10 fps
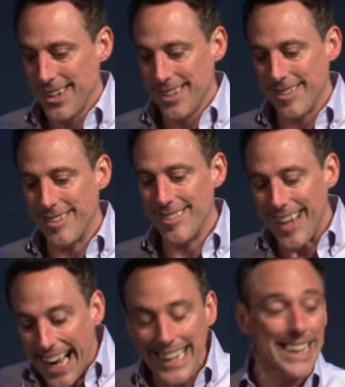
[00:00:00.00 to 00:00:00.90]
It's
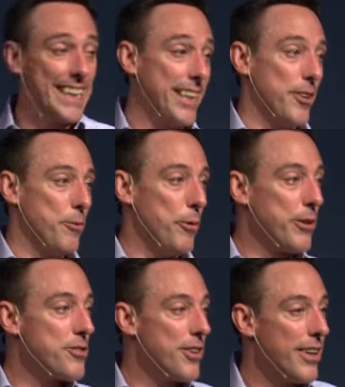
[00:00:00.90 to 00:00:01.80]
exactly what
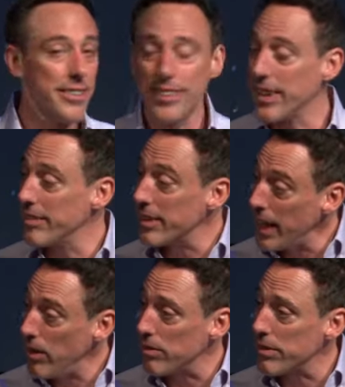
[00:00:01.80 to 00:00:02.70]
we saw in today's
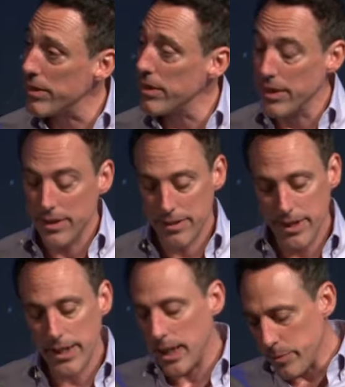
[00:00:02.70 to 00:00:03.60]
account. Right?
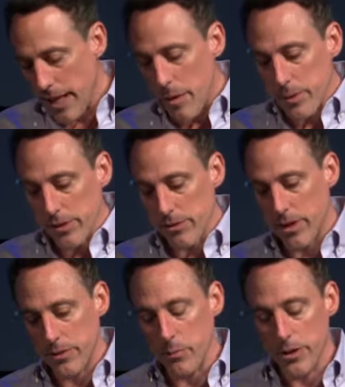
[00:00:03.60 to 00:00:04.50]
And it keeps happening
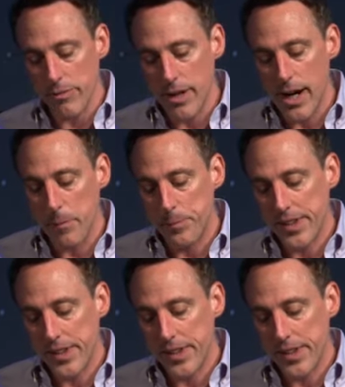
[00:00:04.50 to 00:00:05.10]
throughout the Word of God.